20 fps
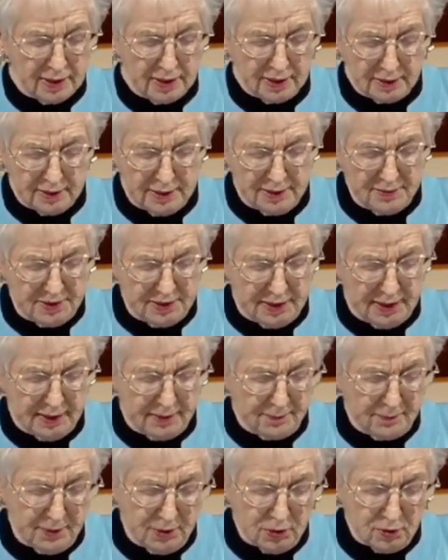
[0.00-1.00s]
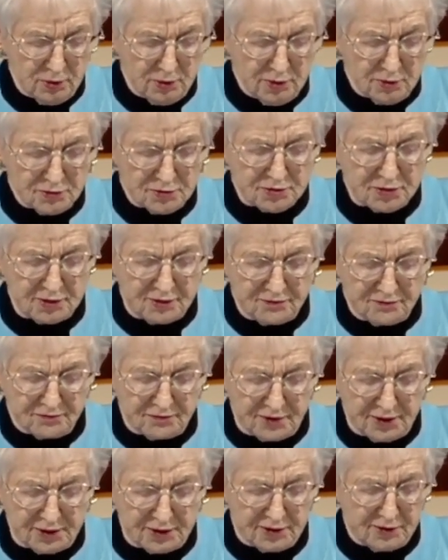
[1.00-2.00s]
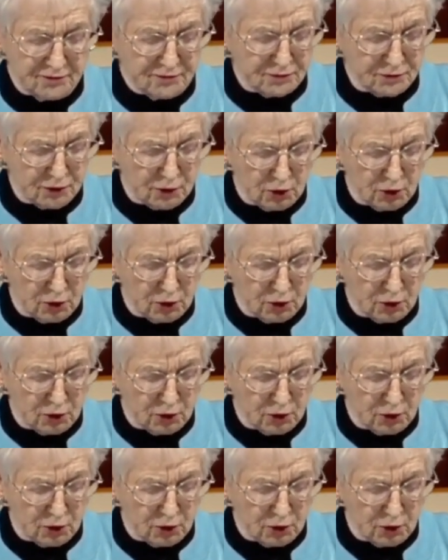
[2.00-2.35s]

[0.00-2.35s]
Eliminate millions in funding for